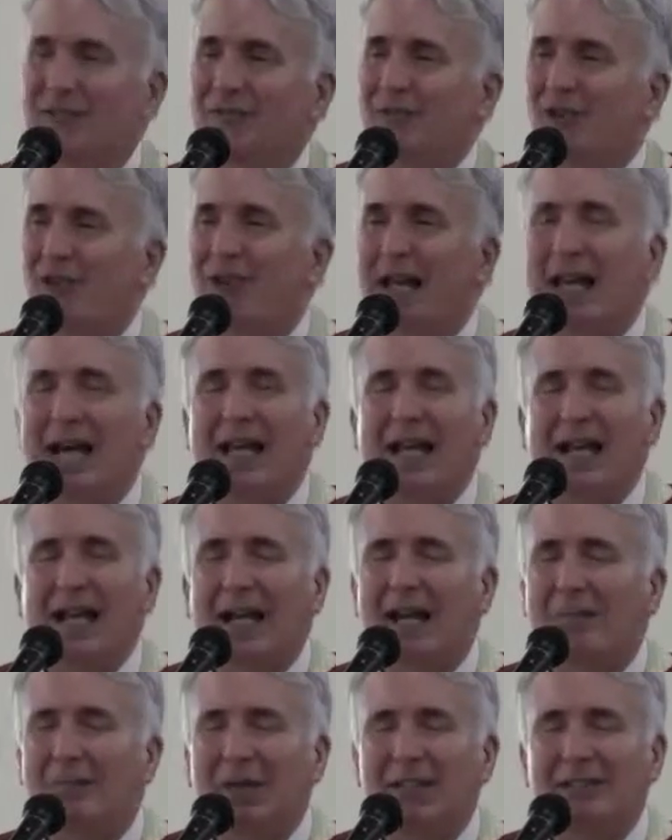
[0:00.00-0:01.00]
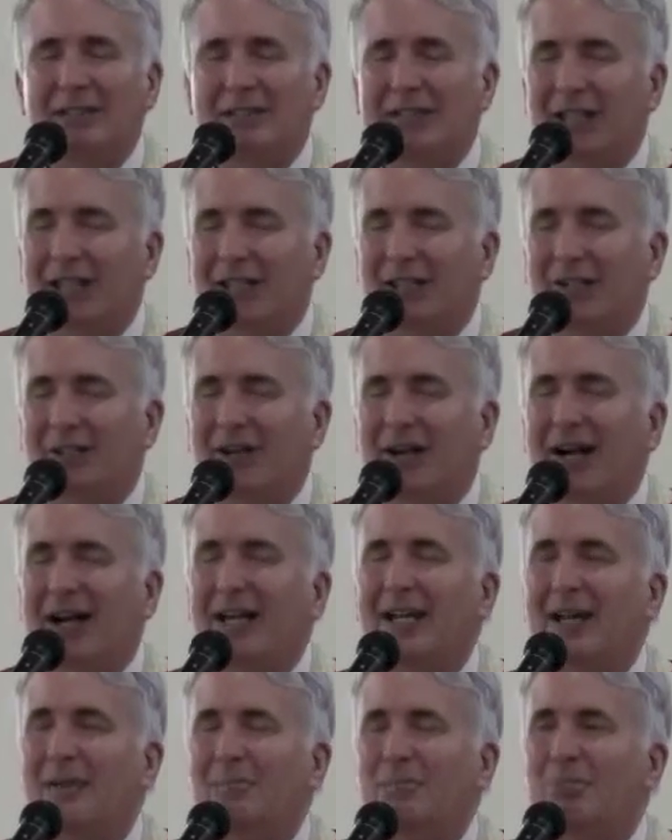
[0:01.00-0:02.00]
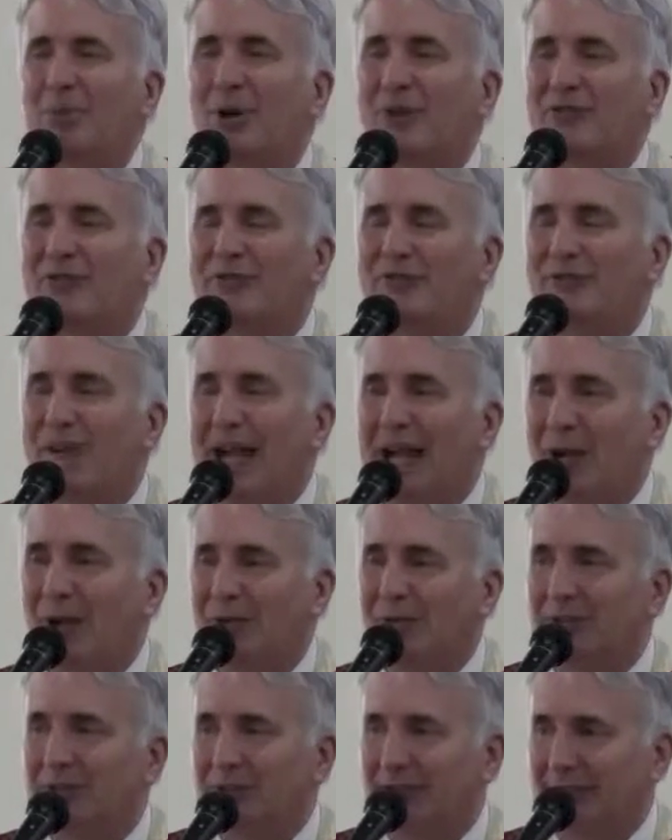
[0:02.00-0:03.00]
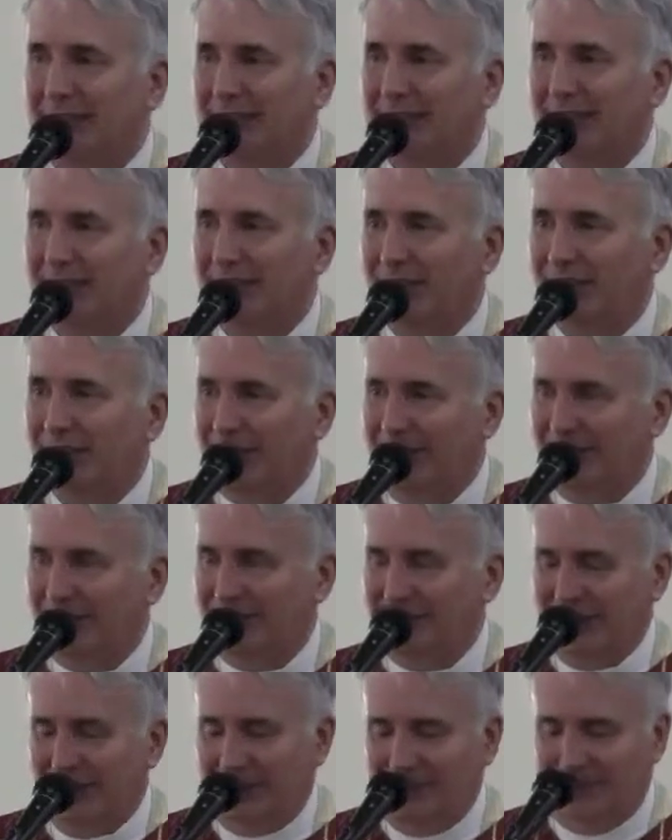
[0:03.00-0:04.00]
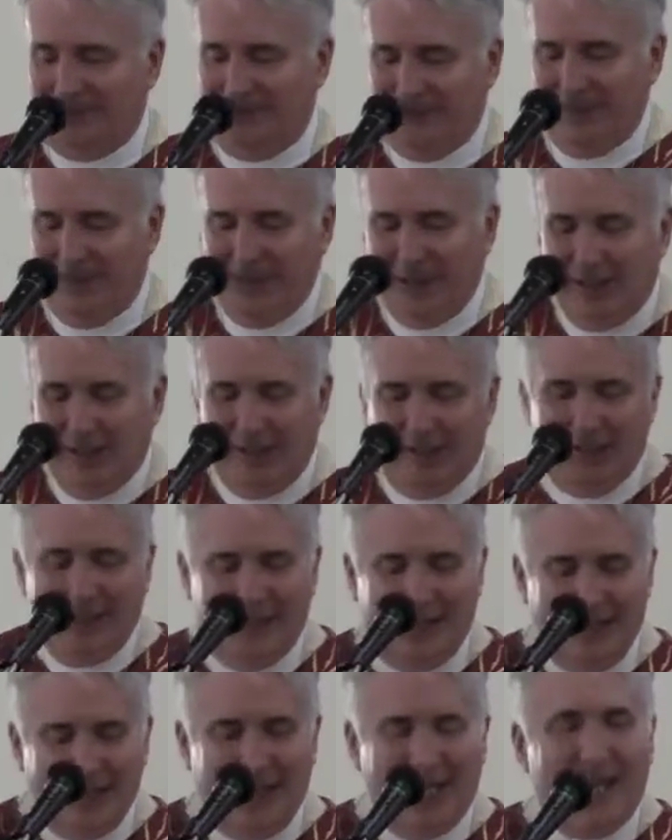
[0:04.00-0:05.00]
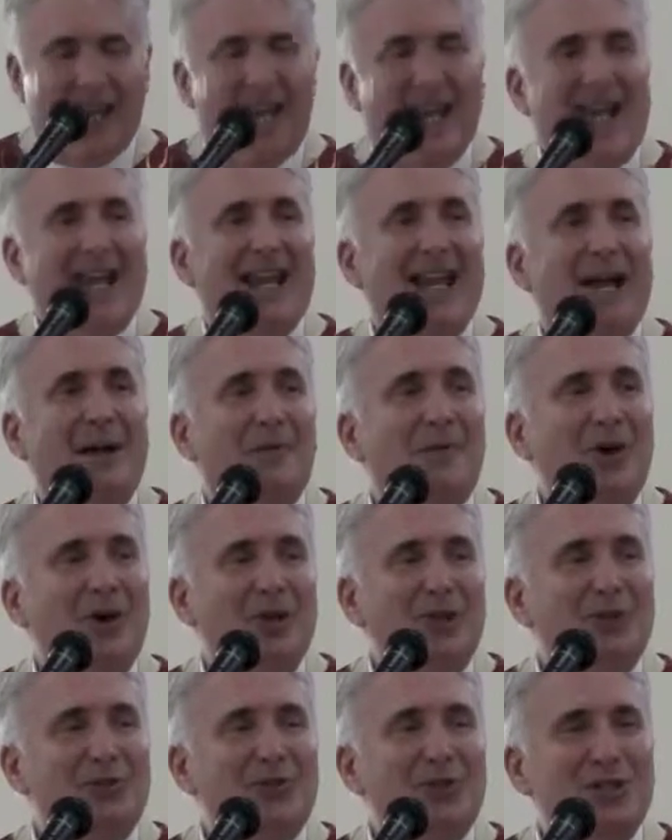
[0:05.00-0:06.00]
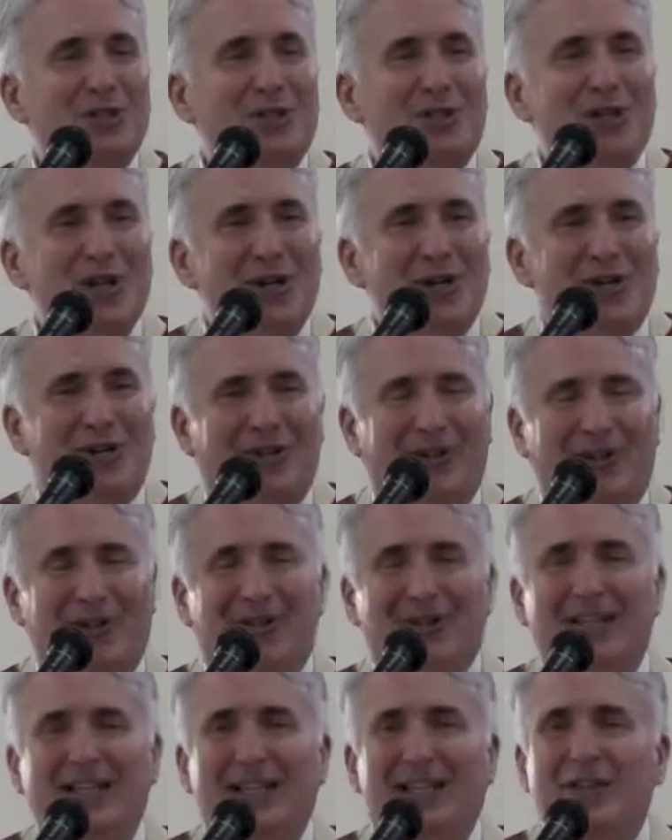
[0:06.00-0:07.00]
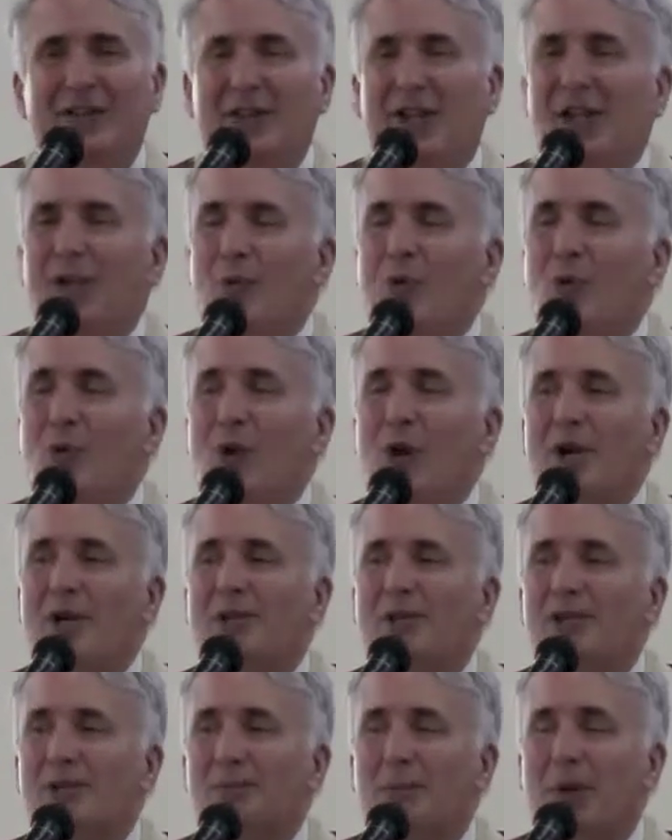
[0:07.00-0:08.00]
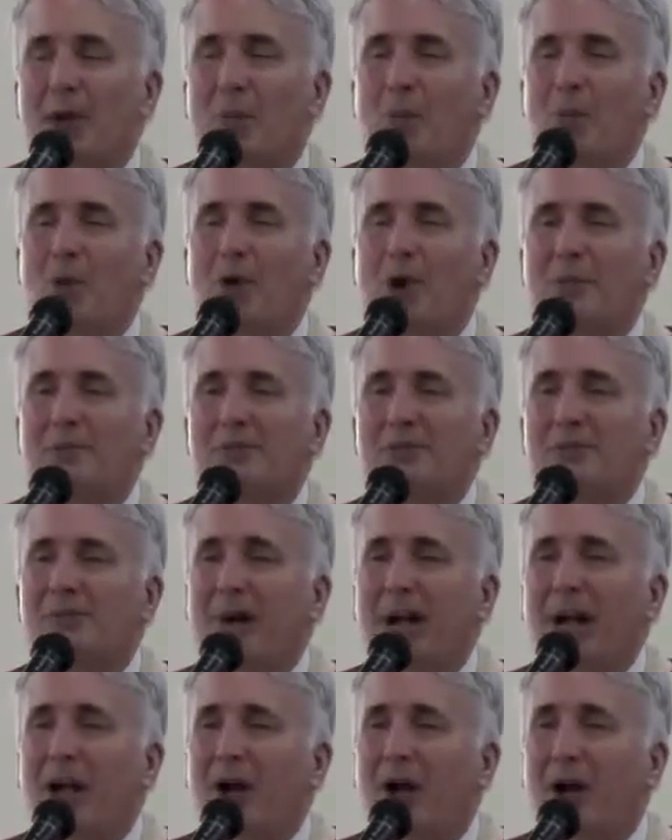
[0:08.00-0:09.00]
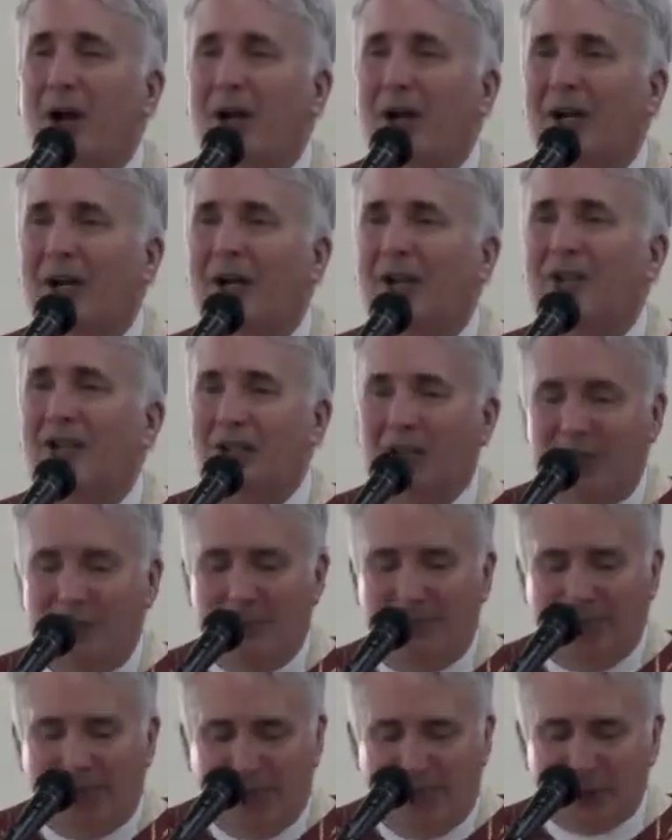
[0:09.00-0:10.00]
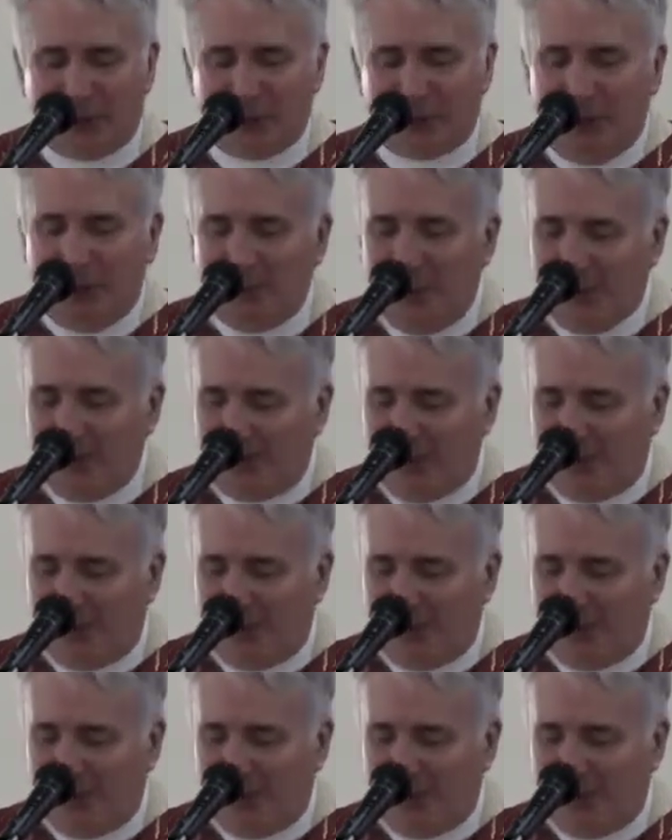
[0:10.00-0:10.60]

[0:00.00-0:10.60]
For that, I must tell you, I am profoundly grateful. And I want you to know that it warms, it warms my heart because when we